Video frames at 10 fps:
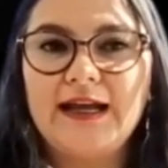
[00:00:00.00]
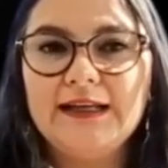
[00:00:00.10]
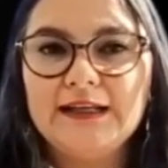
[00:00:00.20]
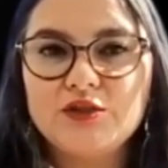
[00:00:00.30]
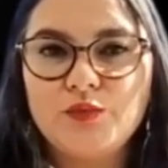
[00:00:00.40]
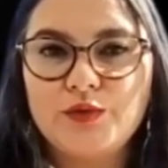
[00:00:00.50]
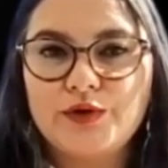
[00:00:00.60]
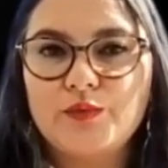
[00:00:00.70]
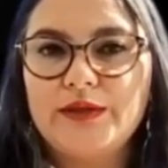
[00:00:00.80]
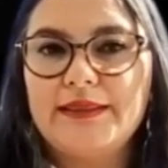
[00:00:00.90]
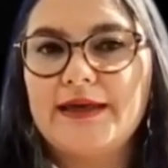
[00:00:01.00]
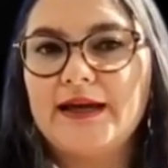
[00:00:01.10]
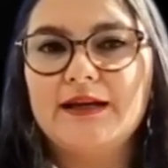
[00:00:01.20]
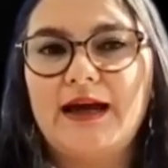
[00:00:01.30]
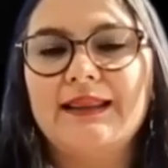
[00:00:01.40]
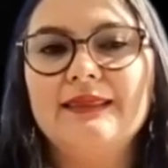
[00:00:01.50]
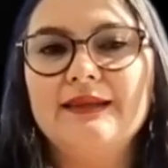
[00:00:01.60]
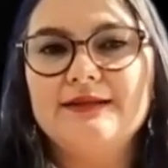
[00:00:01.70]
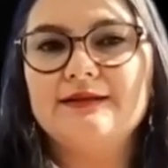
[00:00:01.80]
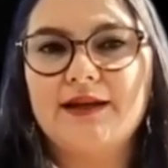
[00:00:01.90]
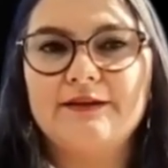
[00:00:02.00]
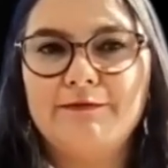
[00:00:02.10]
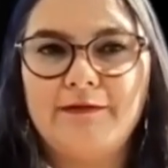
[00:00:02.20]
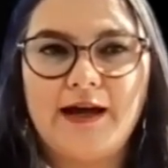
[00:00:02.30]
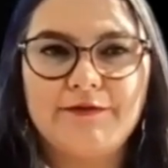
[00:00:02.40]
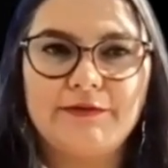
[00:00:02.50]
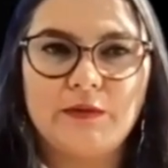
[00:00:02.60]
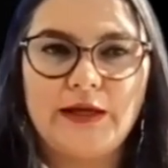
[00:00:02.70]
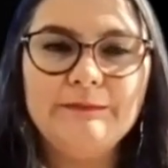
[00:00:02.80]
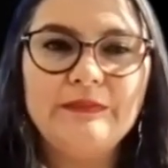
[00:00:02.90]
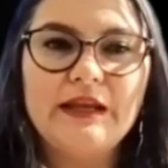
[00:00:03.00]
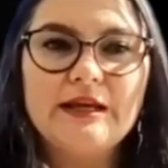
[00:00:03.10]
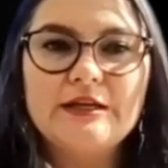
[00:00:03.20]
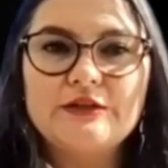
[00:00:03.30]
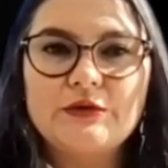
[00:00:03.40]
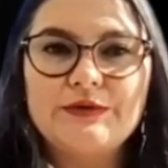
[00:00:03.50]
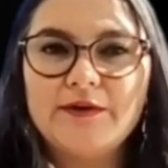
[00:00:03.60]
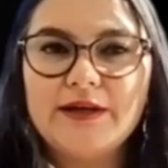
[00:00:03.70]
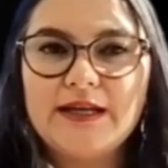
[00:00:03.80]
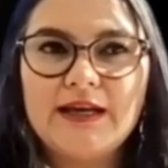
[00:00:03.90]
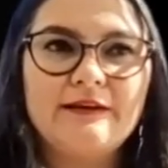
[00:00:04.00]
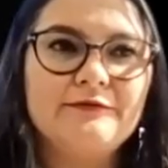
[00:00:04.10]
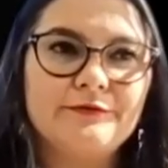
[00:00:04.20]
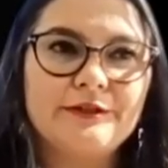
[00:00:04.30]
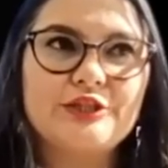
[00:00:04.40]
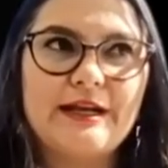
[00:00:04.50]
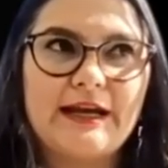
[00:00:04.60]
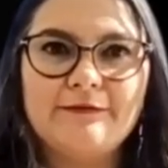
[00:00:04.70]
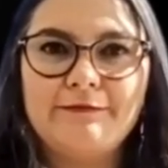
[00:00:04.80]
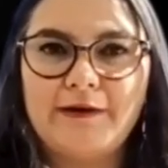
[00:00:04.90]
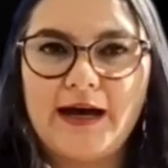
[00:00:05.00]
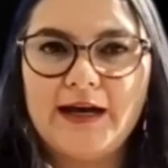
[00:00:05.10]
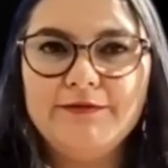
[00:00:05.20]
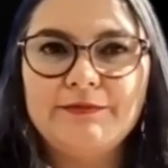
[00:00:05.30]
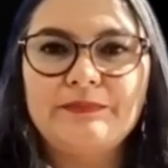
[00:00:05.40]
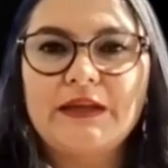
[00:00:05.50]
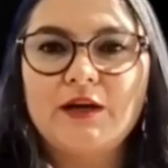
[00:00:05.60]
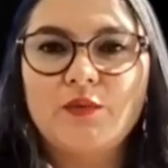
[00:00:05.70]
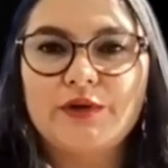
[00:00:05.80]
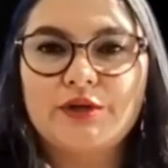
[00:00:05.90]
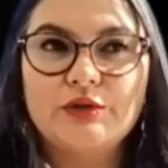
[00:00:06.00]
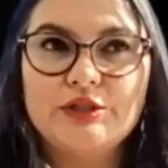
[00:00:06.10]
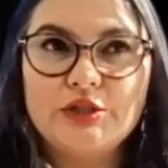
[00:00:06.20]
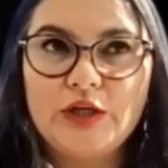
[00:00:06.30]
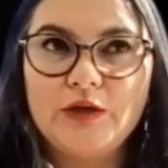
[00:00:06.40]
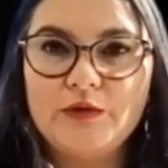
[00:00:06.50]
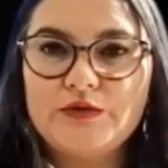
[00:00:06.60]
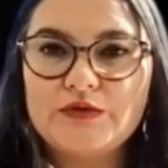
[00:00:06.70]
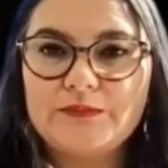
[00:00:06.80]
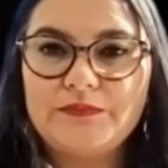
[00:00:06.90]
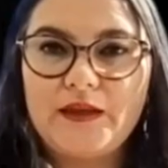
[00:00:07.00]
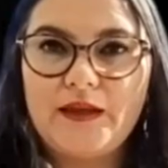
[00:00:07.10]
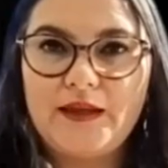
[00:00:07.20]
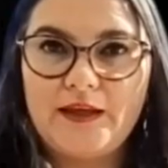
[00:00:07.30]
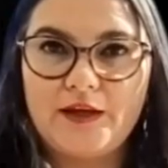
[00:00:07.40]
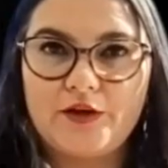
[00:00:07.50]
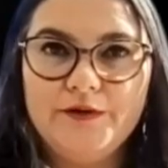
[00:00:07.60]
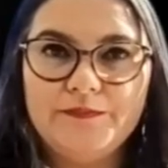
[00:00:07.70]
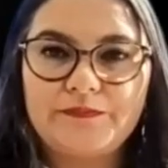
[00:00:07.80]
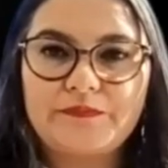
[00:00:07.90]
I like to work with at least 95. Okay, so now that I have reached 95, we're going to close here,